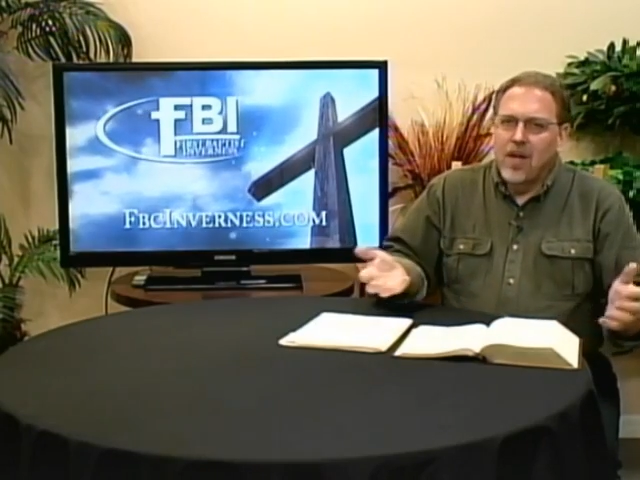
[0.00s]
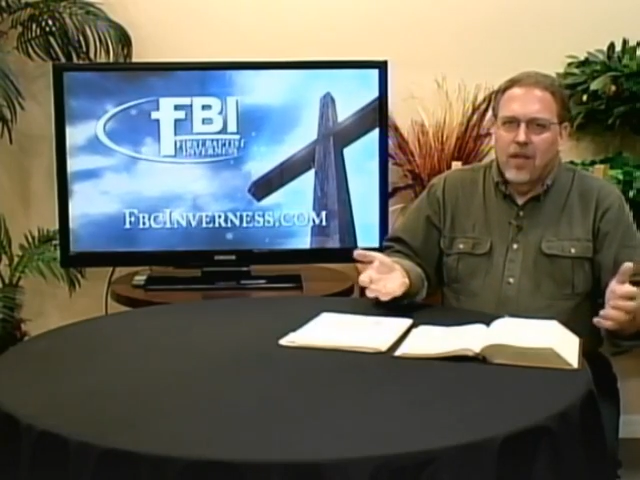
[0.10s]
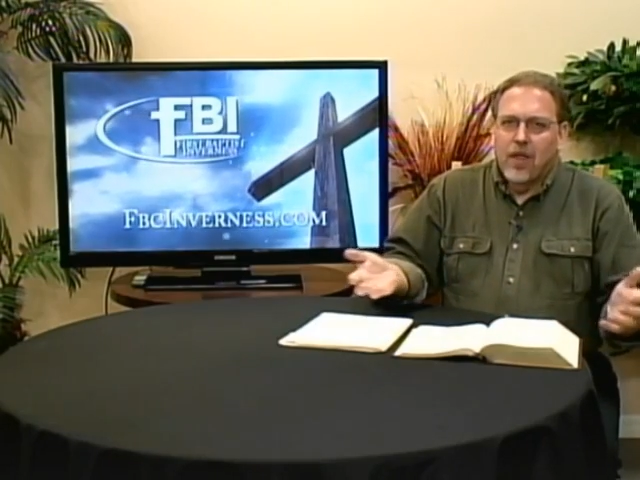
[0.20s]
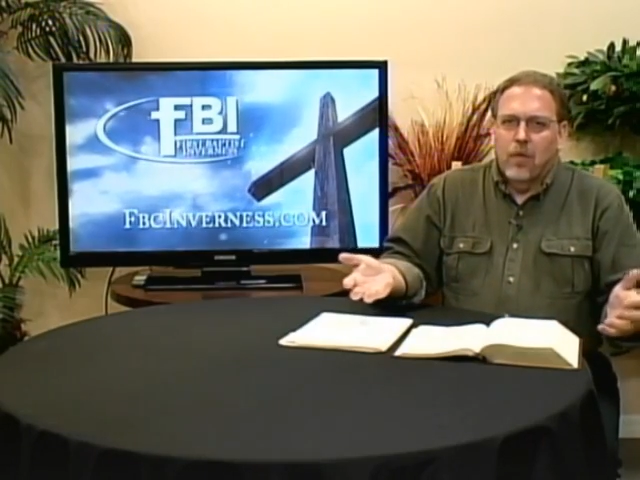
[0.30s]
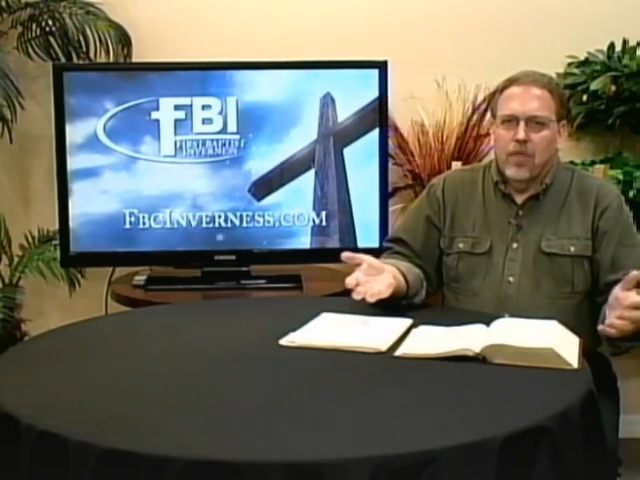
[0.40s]

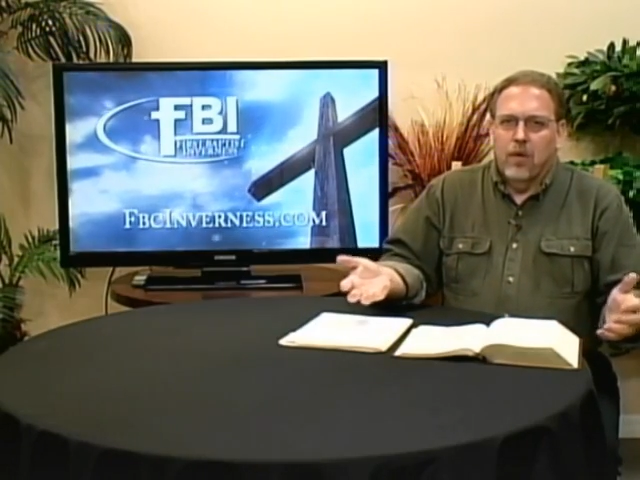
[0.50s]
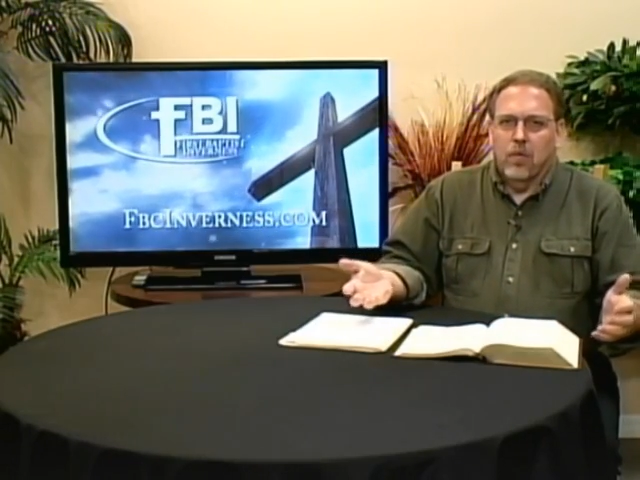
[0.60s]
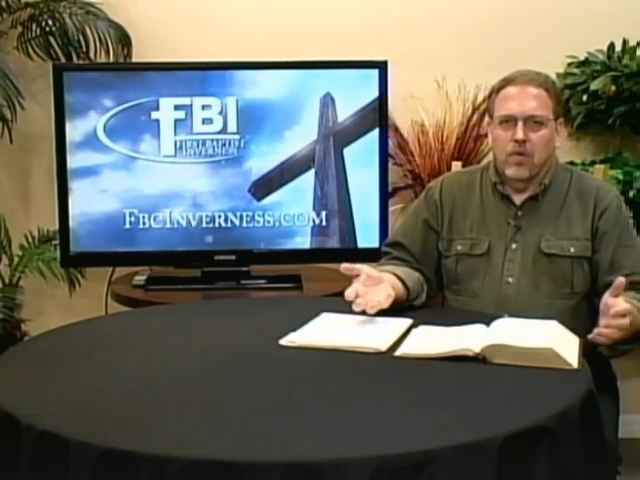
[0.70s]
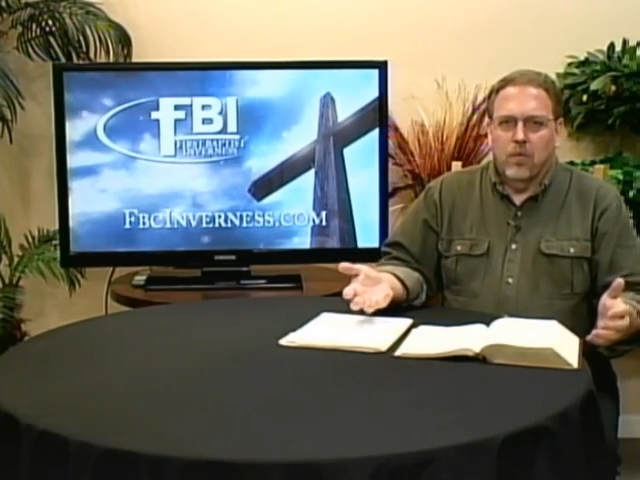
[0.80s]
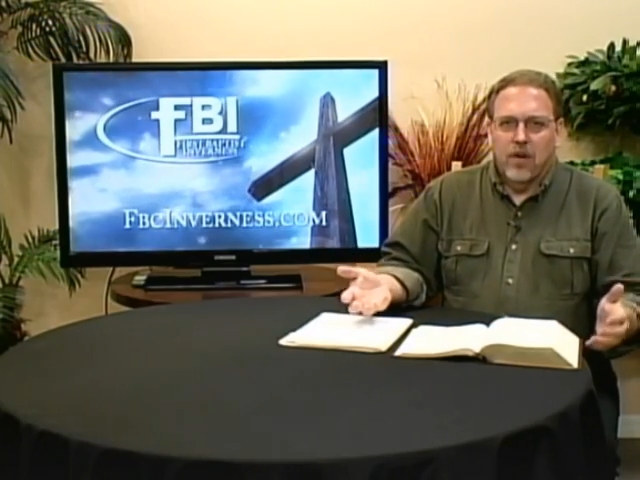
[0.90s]
that
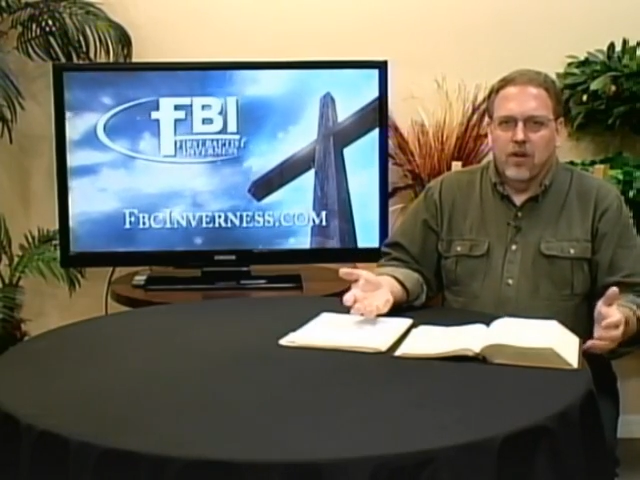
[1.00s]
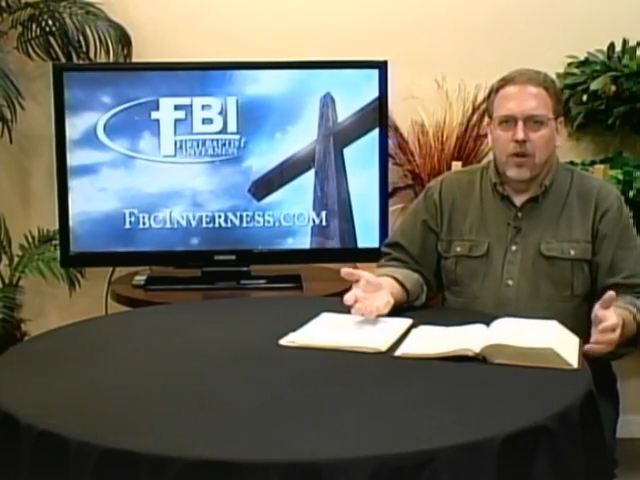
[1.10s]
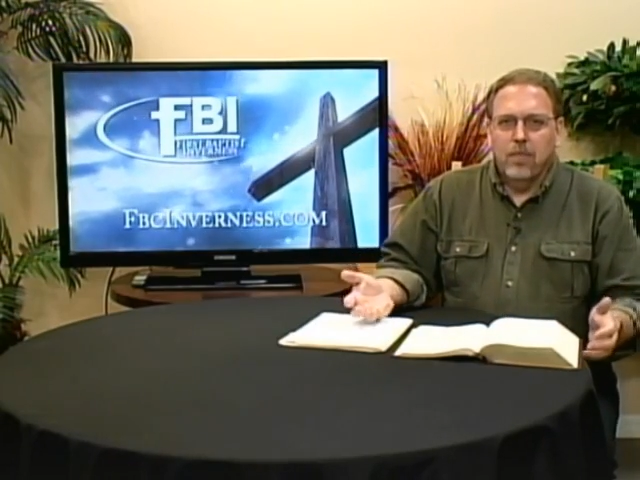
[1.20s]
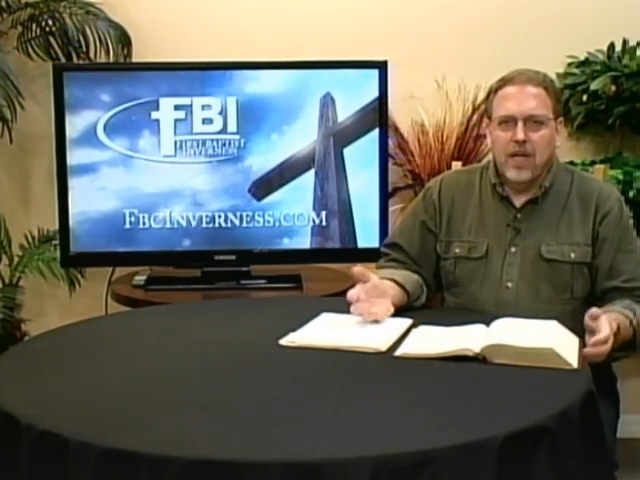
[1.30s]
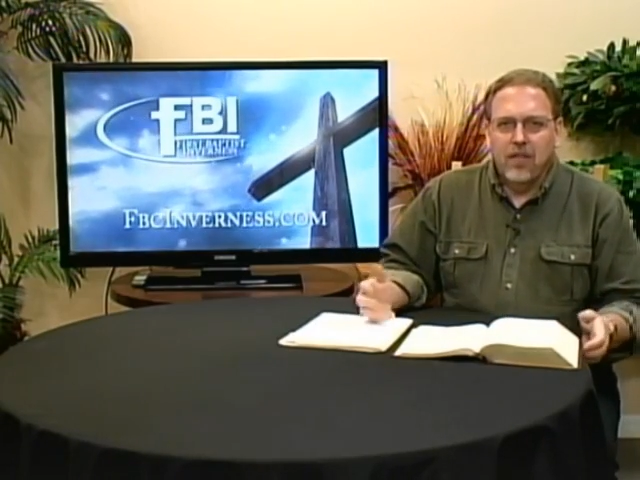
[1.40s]
we're not going
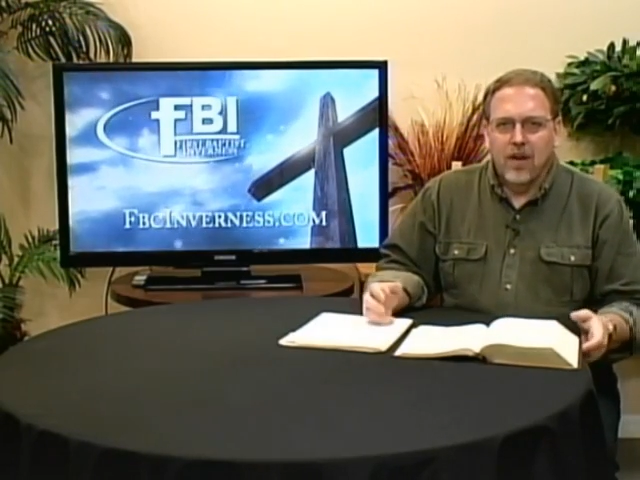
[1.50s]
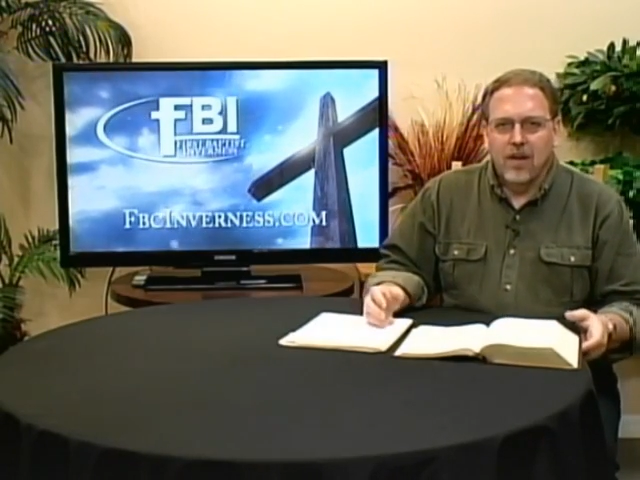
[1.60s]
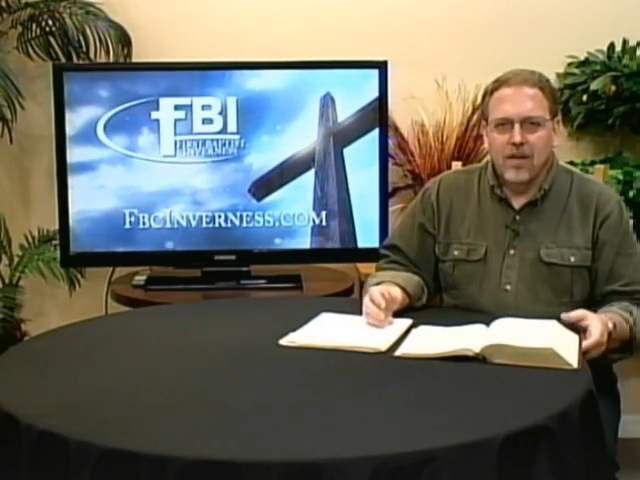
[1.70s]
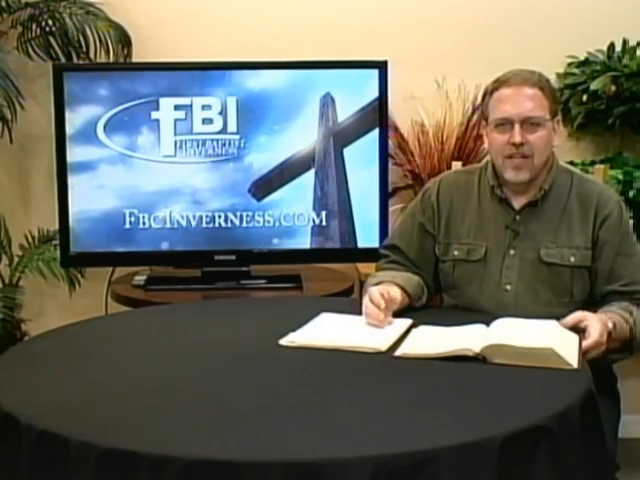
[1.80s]
to be there.